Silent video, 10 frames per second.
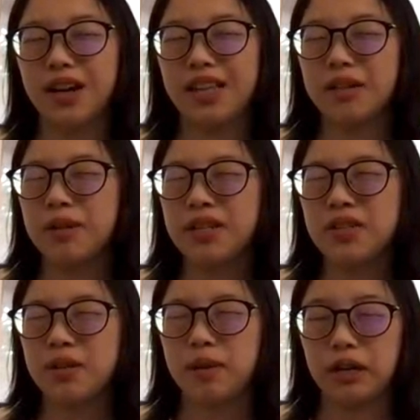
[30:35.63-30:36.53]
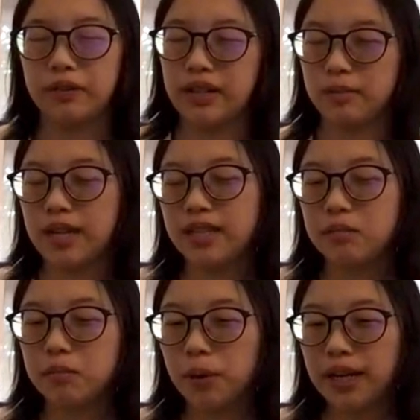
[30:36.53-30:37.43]
I think we had to submit our resume at
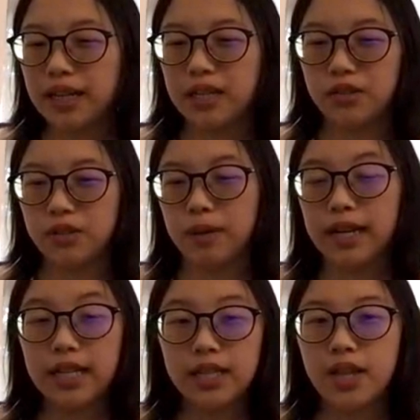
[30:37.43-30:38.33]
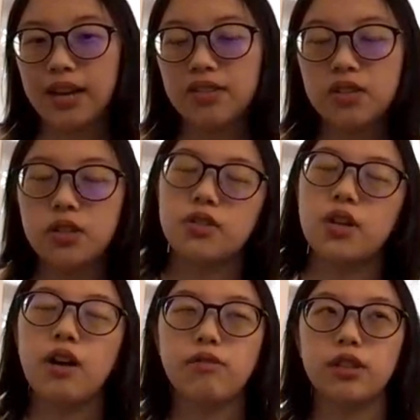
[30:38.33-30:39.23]
some point and then do some edits. They have this good
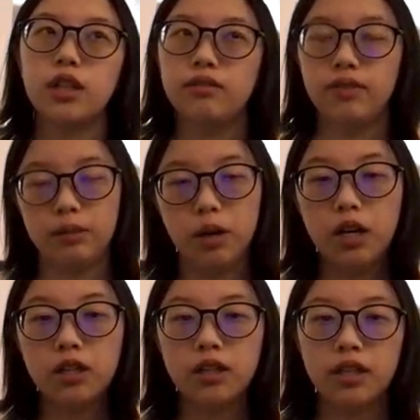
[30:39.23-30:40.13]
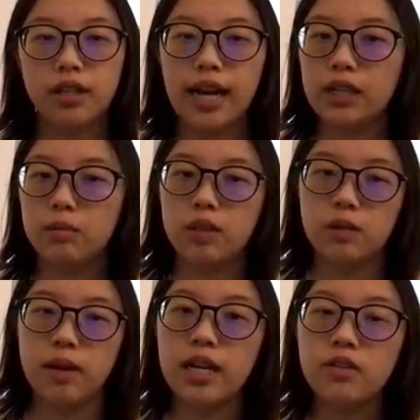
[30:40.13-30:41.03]
software called BMEG that
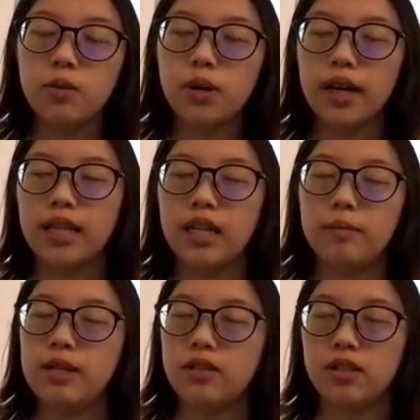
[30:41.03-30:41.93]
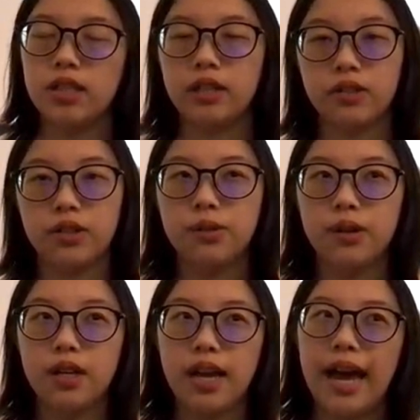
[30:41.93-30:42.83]
UBC pays for, and then it basically tells you
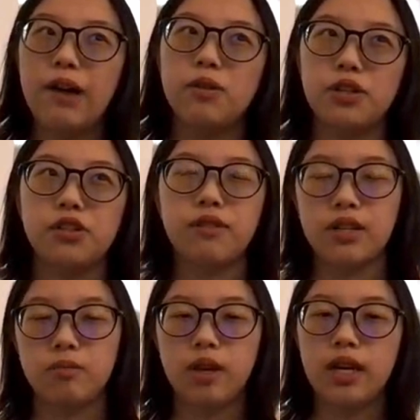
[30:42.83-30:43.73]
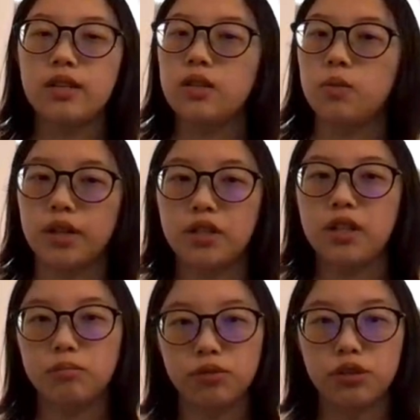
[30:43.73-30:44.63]
how good your resume is and where you can
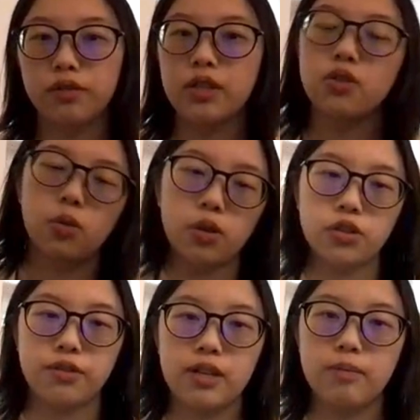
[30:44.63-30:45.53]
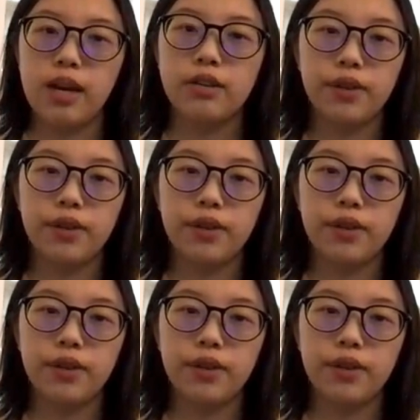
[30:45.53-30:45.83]
improve, and scores your resume out of